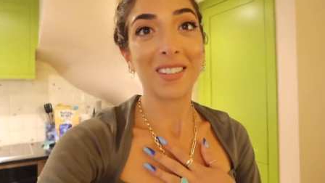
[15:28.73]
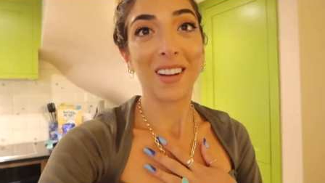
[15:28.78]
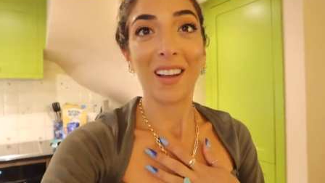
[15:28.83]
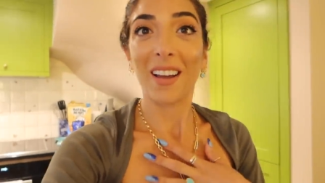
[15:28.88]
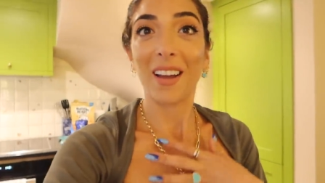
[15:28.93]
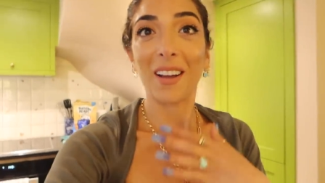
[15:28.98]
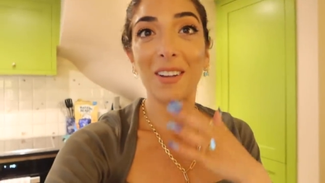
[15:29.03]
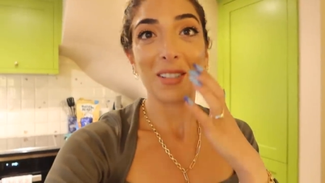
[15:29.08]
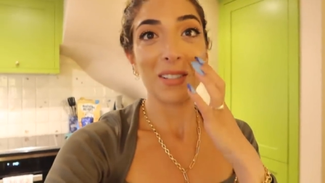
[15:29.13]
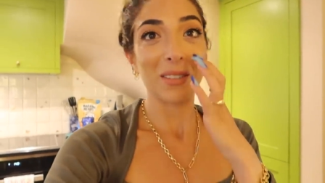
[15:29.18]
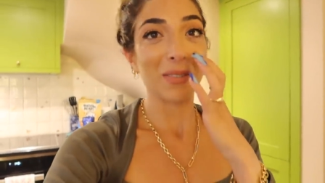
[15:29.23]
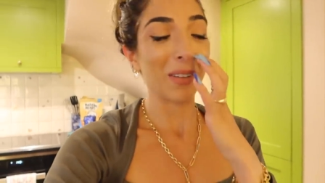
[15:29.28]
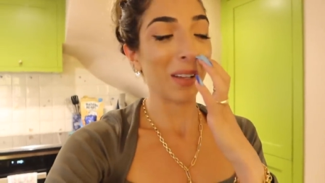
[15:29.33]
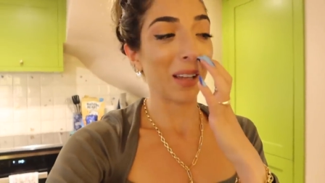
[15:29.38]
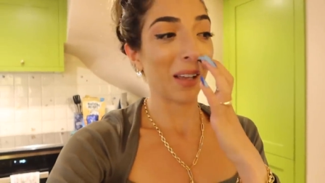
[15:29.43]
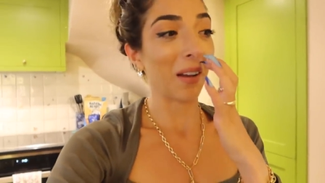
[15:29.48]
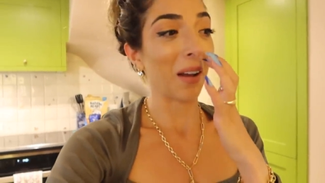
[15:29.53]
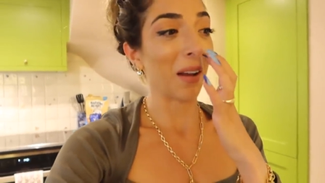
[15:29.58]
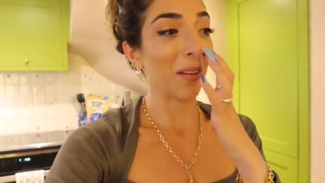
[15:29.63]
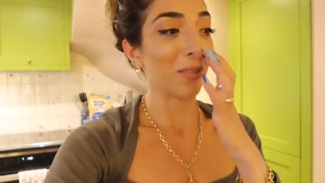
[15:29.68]
I just feel
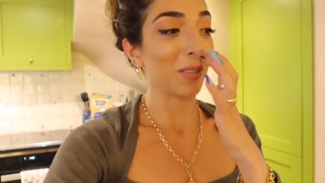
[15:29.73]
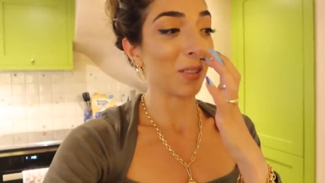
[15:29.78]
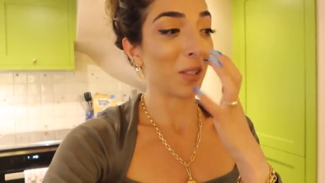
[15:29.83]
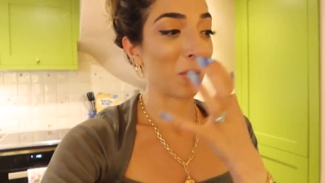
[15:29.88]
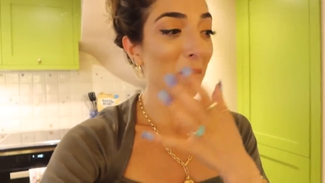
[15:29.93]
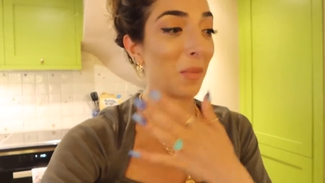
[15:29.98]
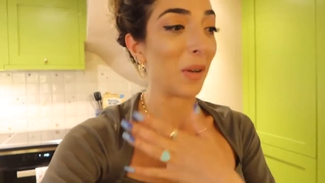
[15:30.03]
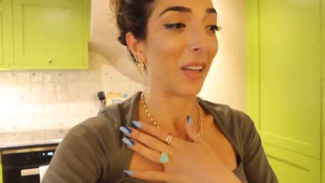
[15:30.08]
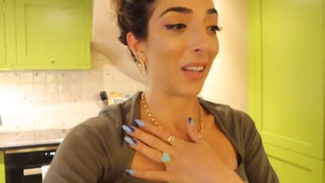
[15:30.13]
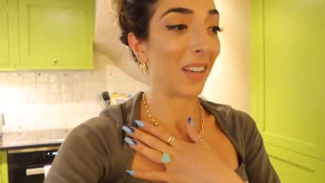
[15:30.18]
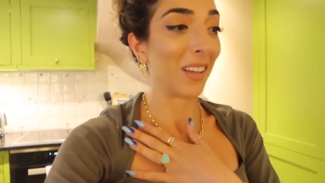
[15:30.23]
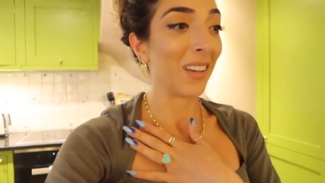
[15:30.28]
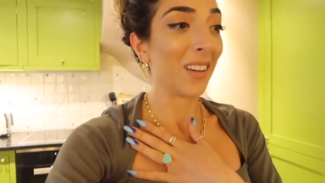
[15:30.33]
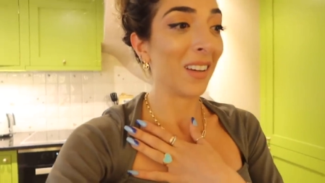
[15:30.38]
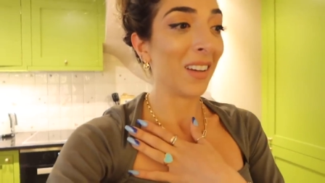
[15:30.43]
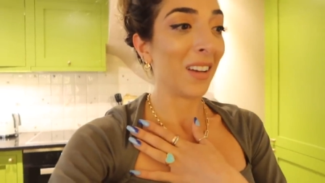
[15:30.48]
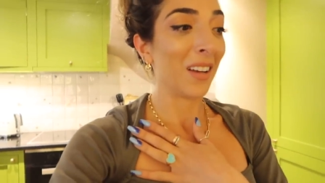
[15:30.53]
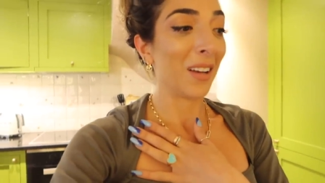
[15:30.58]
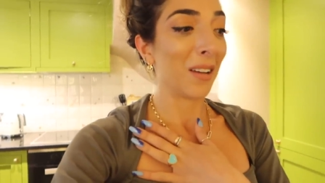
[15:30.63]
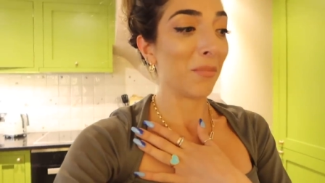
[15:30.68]
like I have so many
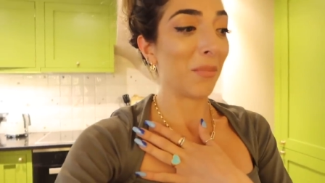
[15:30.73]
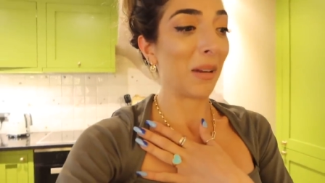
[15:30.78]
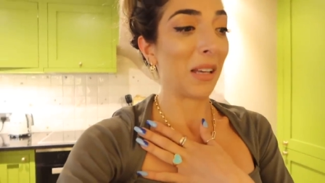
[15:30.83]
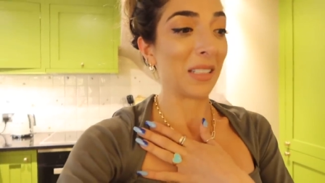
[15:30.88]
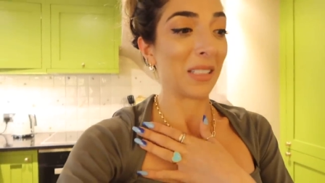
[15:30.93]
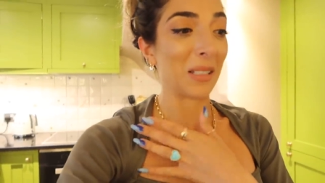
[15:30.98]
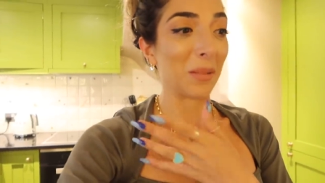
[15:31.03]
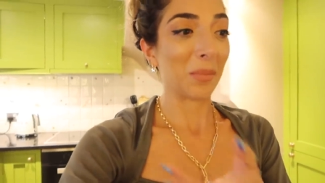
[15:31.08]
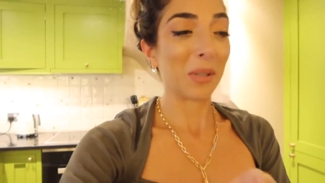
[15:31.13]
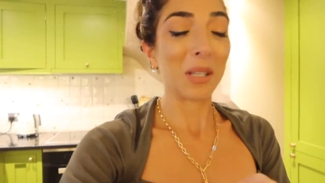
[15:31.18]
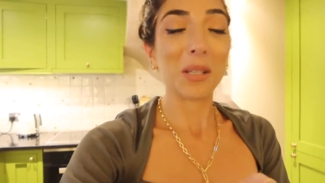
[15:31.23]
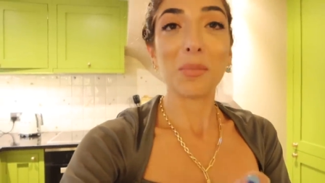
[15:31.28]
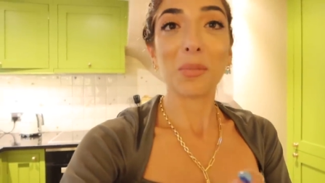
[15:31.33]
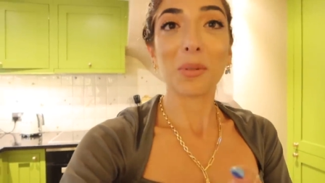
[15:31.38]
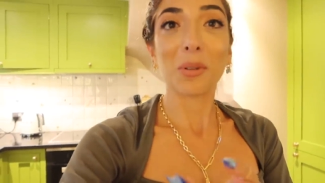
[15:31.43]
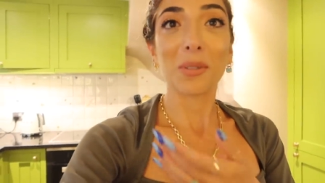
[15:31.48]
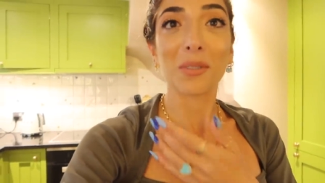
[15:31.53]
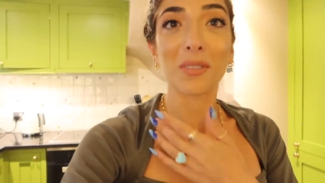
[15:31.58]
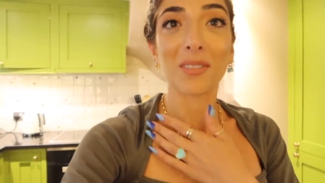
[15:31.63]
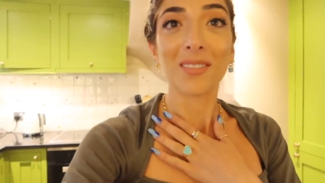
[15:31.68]
amazing
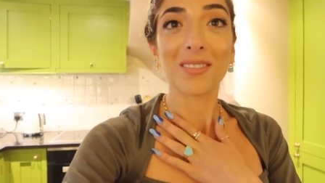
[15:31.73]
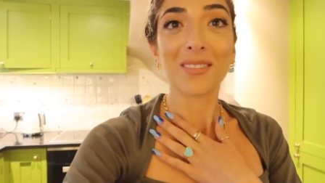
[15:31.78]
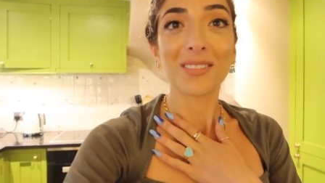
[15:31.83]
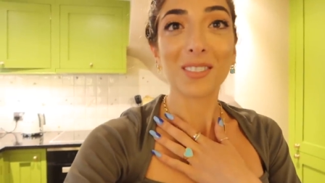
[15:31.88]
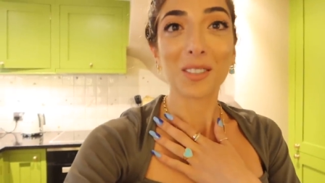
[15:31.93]
people